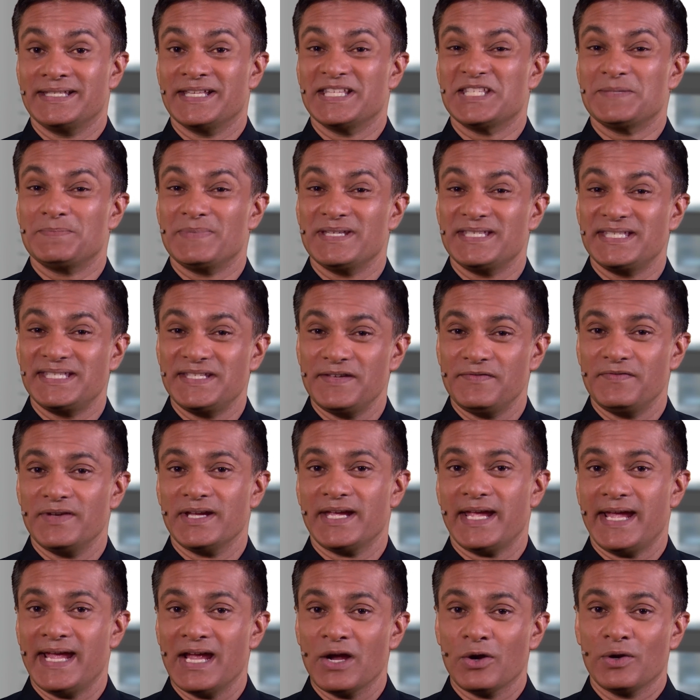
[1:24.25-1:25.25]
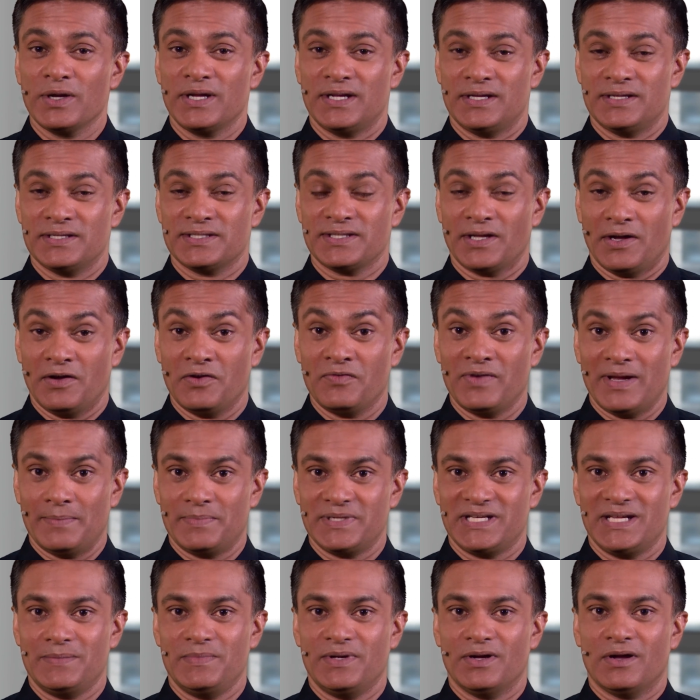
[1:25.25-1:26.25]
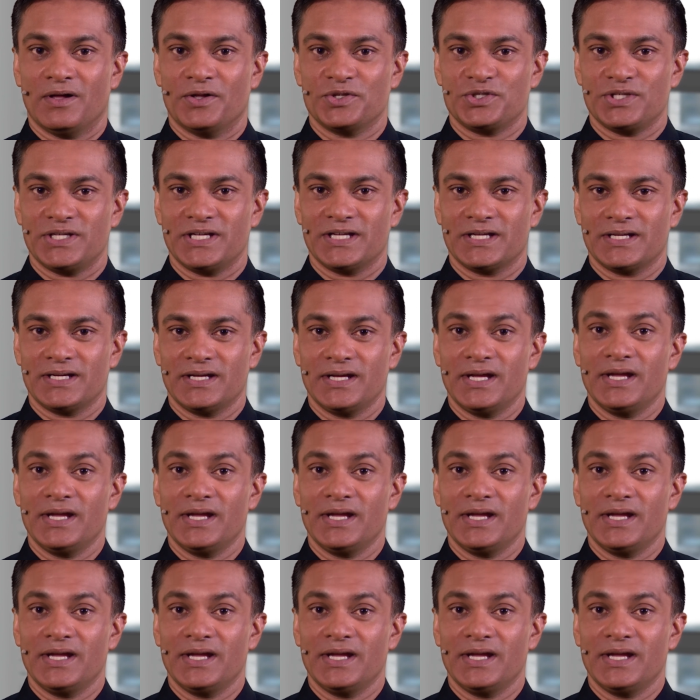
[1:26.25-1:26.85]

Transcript: in specific areas of epidemiology.